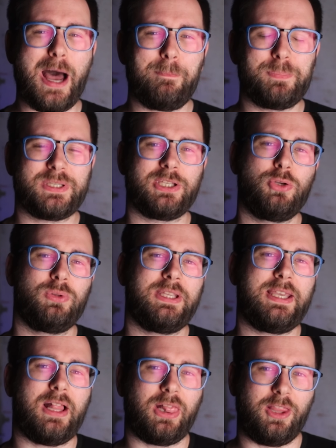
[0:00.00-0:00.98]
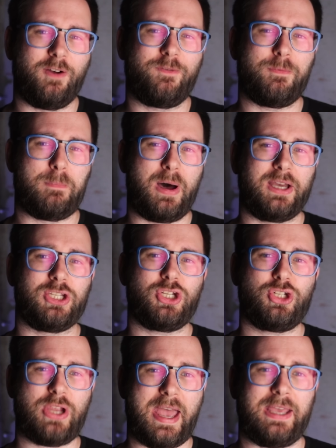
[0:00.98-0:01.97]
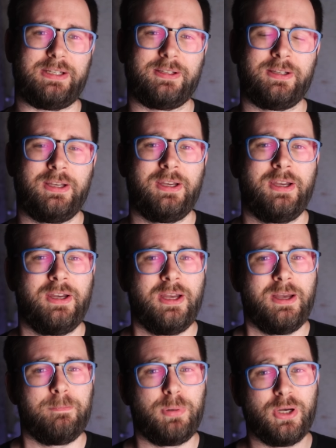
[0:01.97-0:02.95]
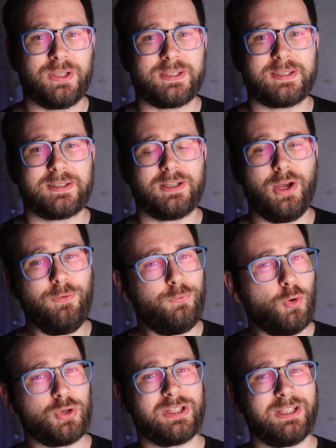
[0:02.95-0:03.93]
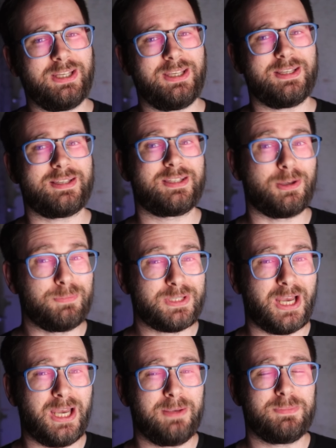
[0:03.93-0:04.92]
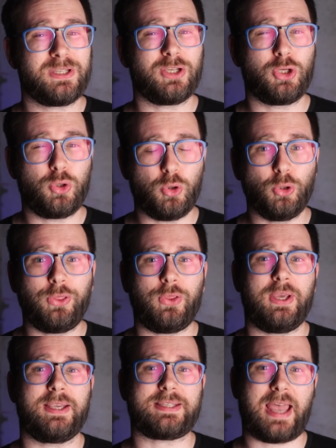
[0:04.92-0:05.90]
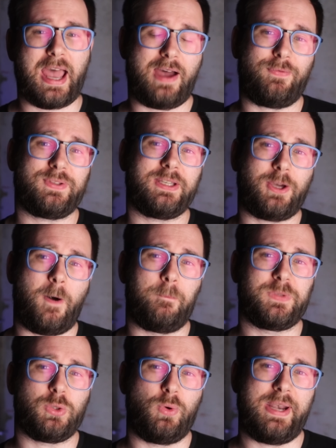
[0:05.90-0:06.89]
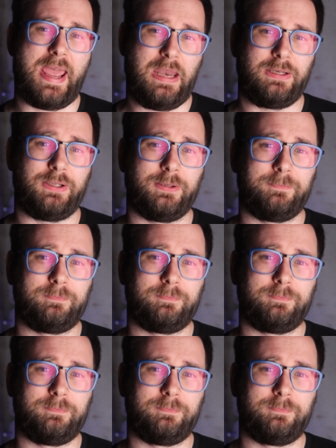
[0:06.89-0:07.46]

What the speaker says: absolutely love my shed. But unfortunately, sometimes good things have to come to an end.